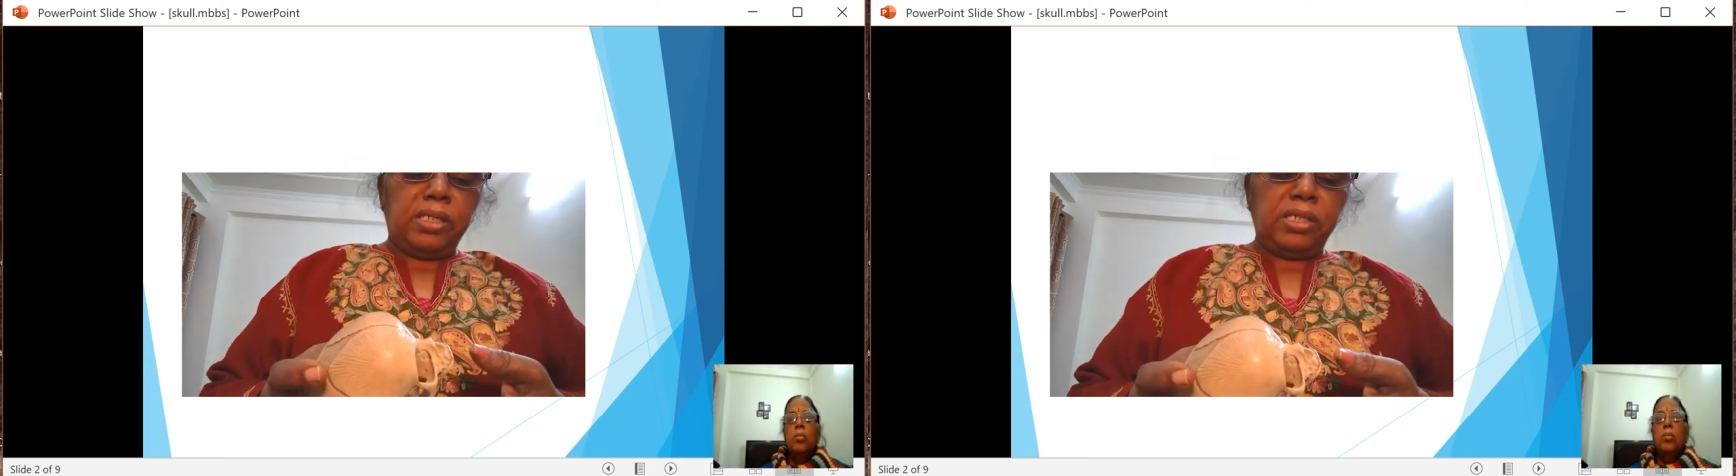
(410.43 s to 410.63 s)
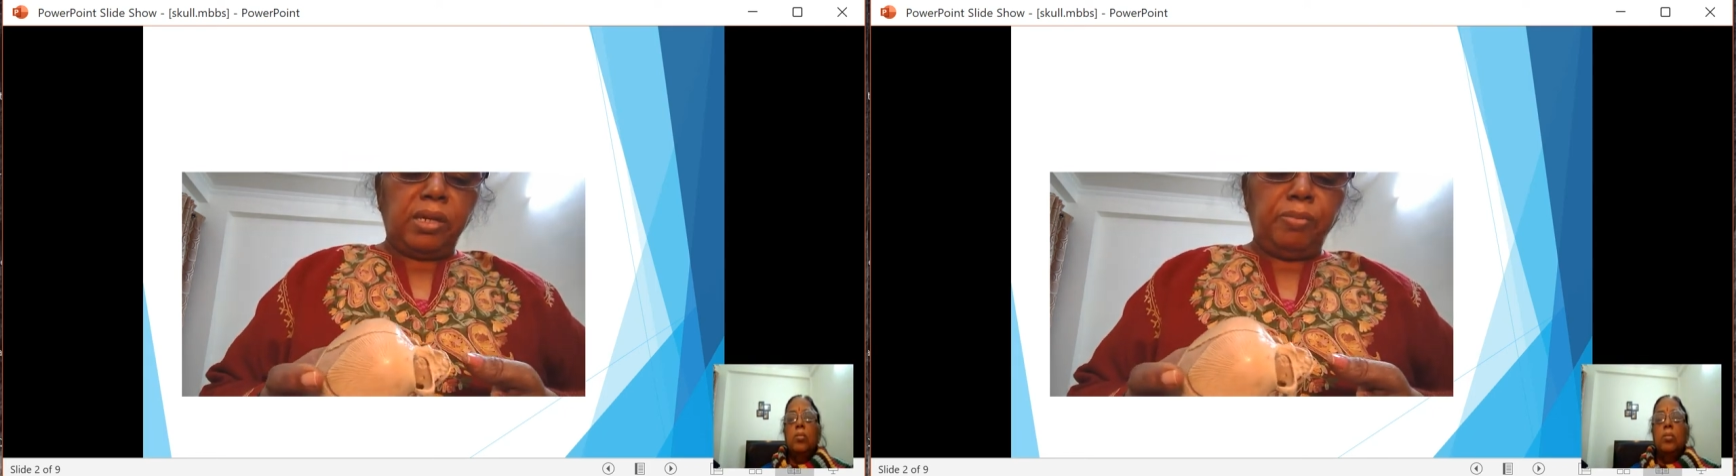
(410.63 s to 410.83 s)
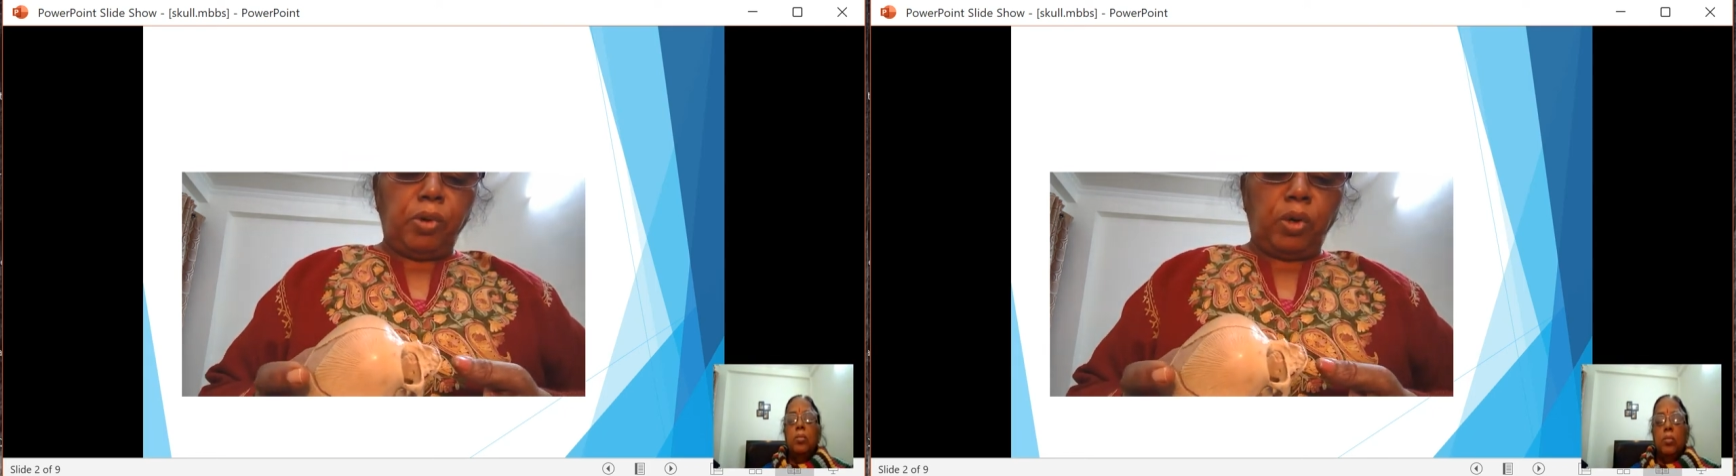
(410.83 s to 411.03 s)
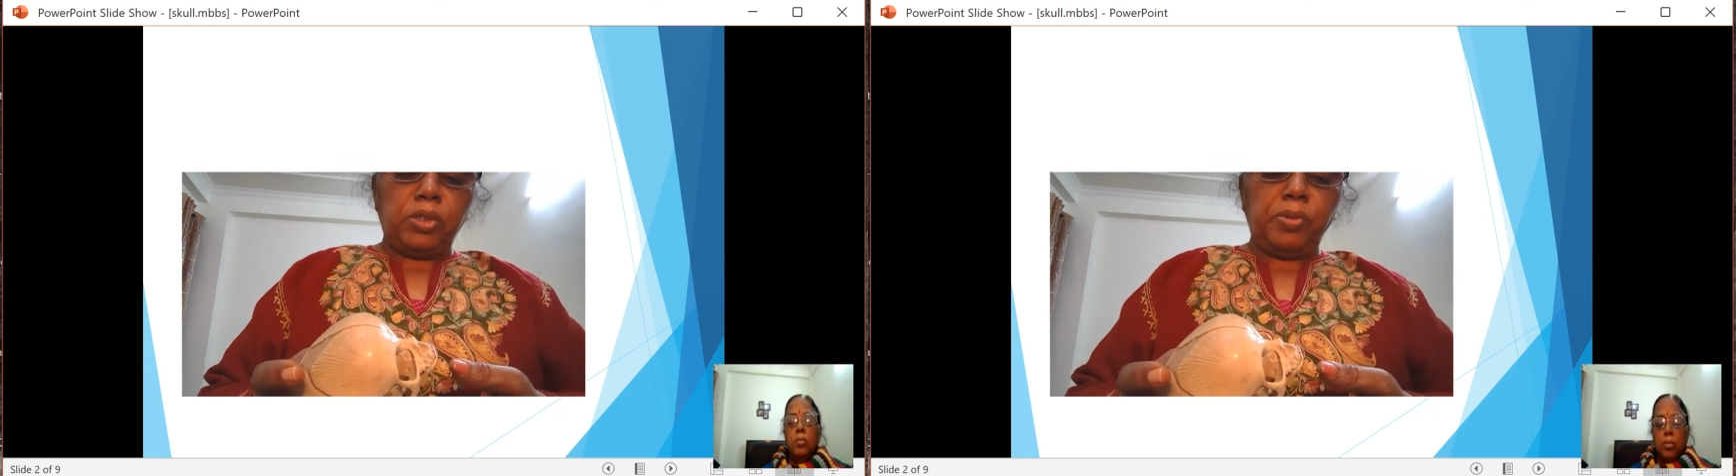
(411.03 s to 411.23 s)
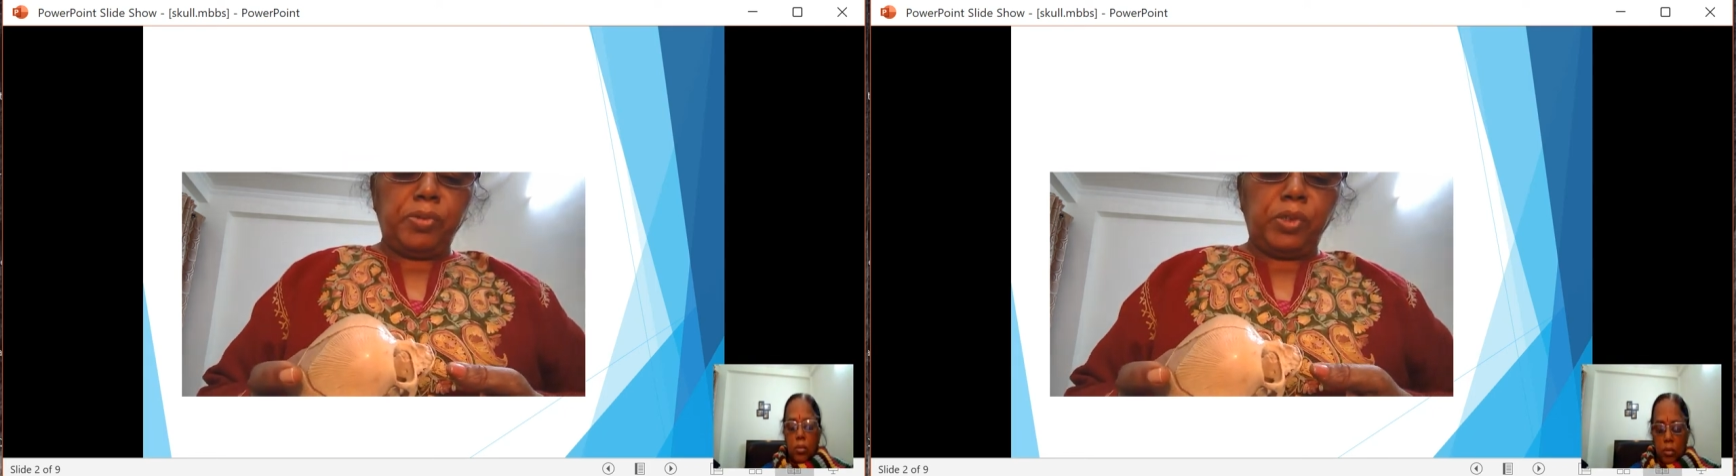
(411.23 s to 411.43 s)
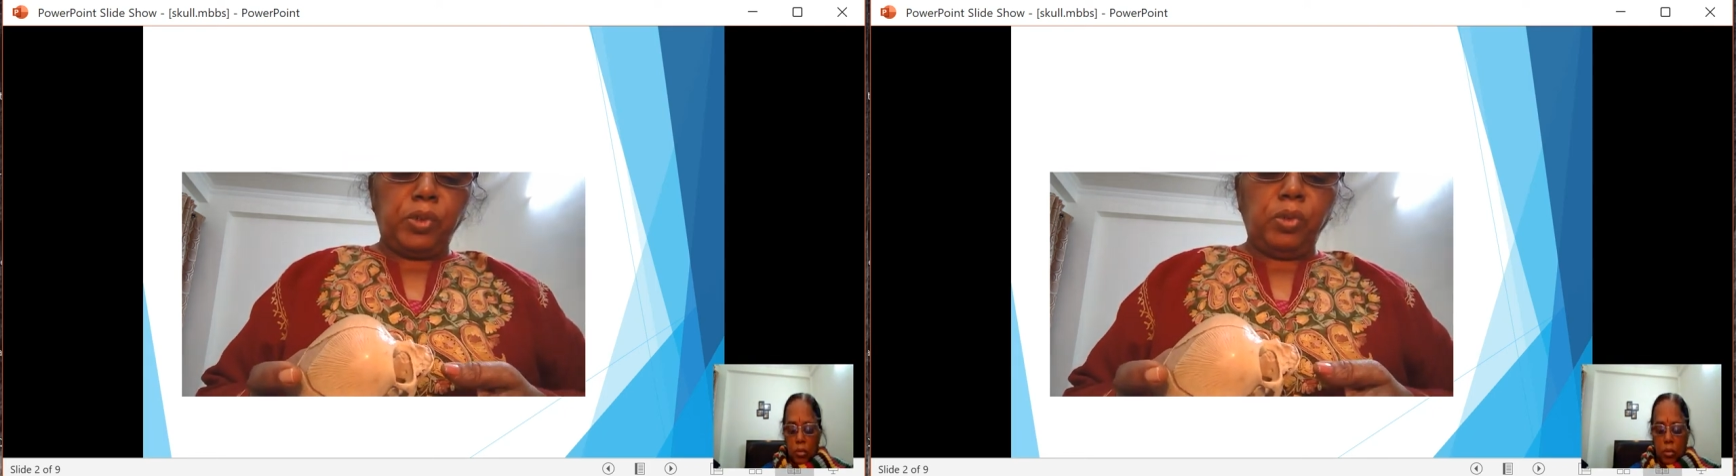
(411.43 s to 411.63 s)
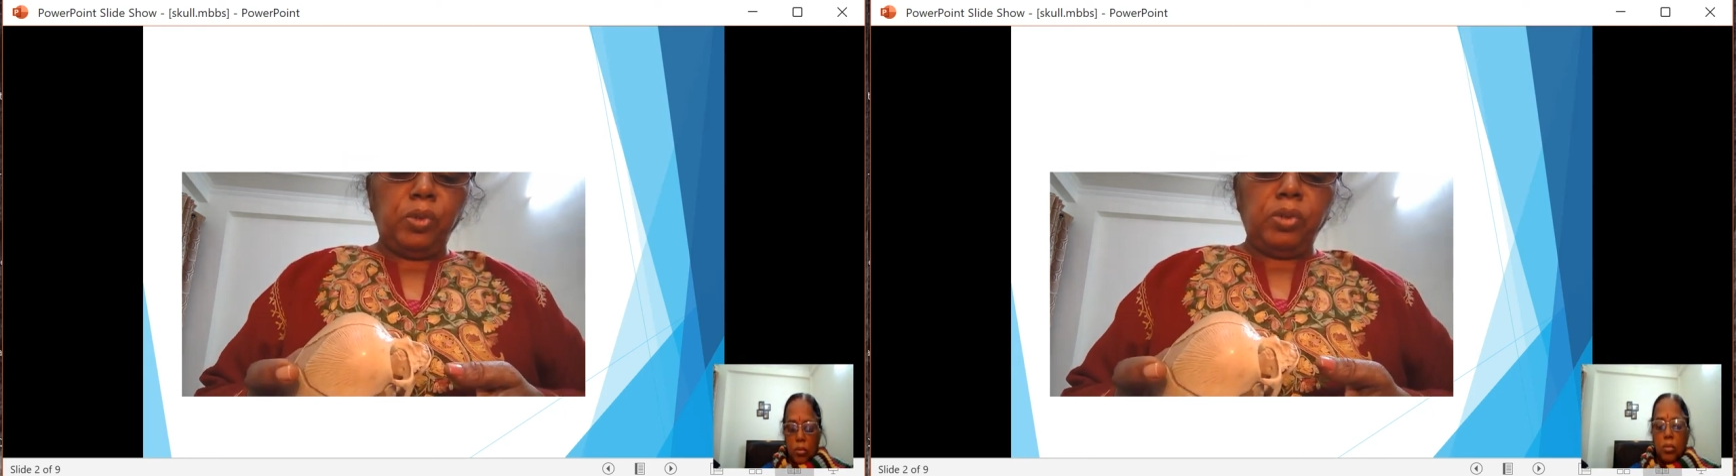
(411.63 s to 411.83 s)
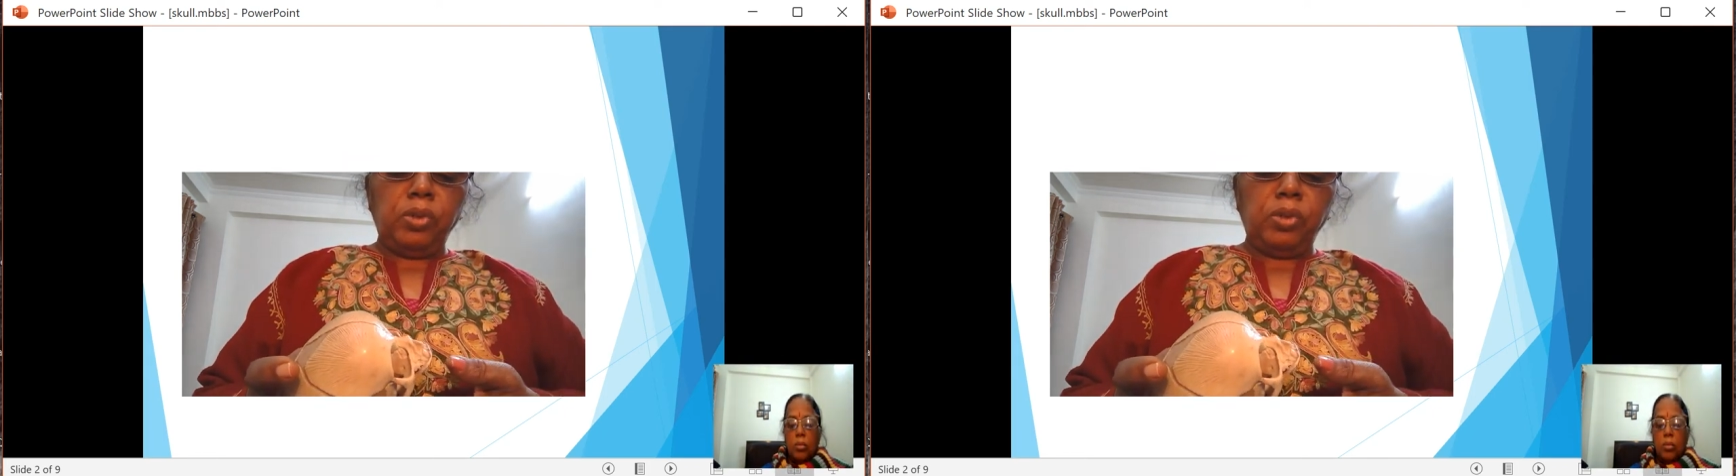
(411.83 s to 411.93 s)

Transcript: suboccipito